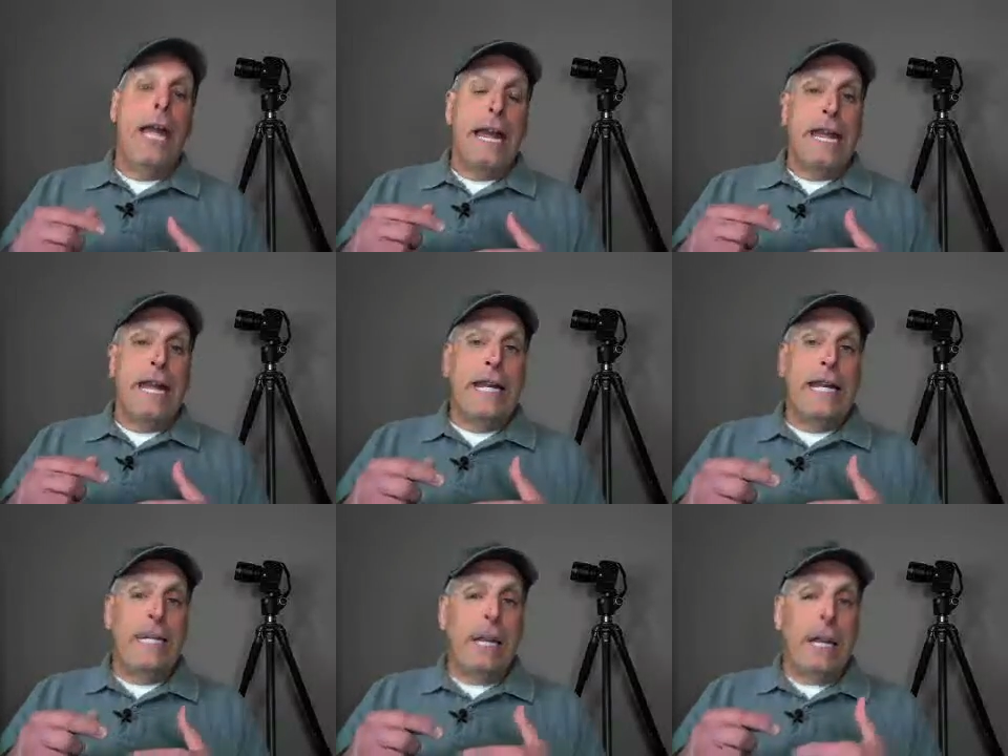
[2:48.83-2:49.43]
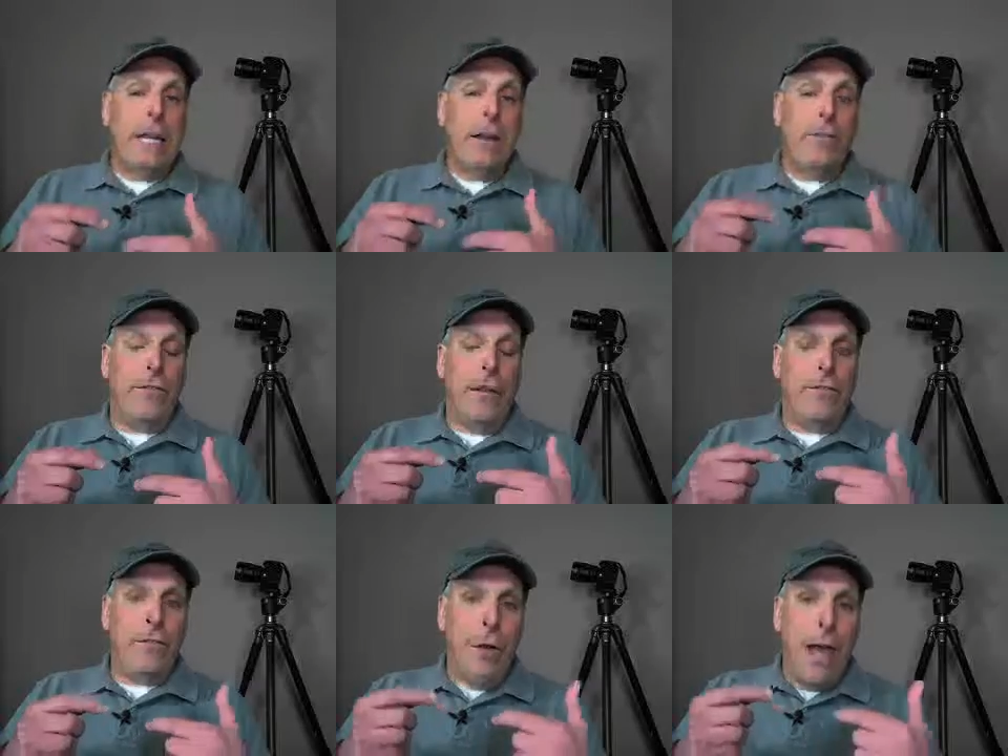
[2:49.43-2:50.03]

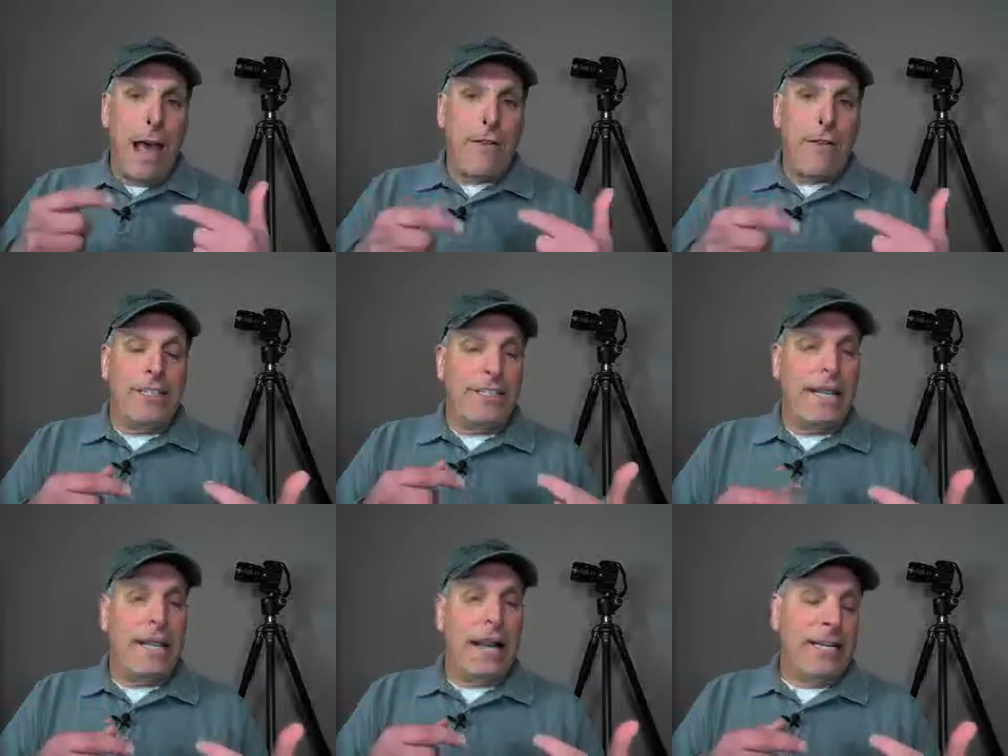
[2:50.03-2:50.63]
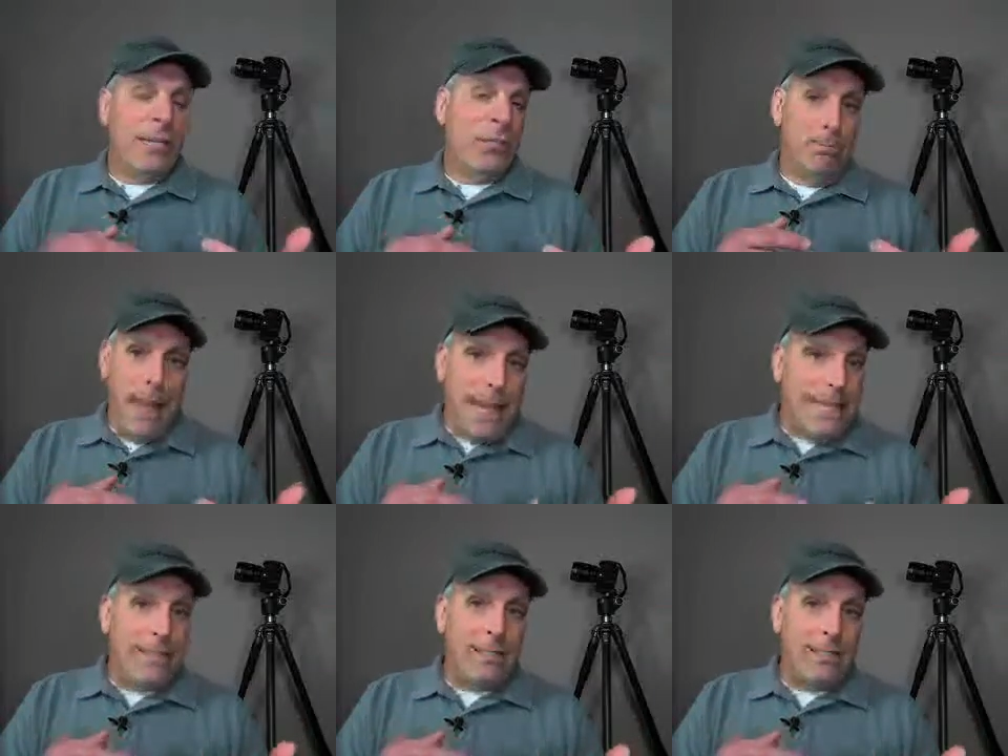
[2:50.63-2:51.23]
If you have it set at its
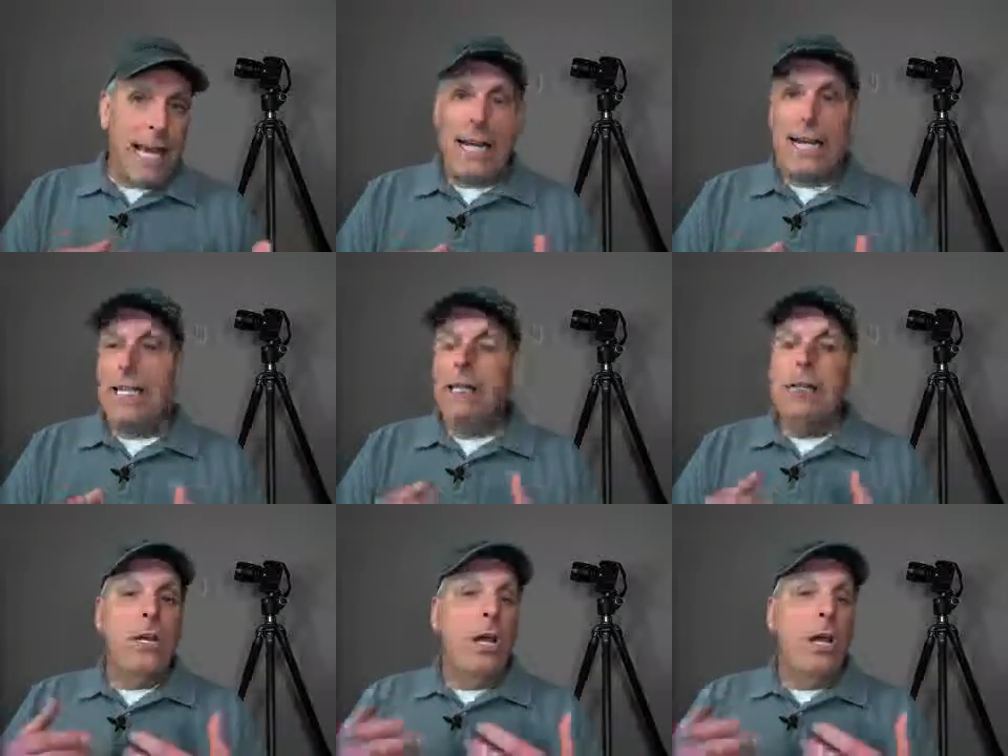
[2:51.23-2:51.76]
base setting,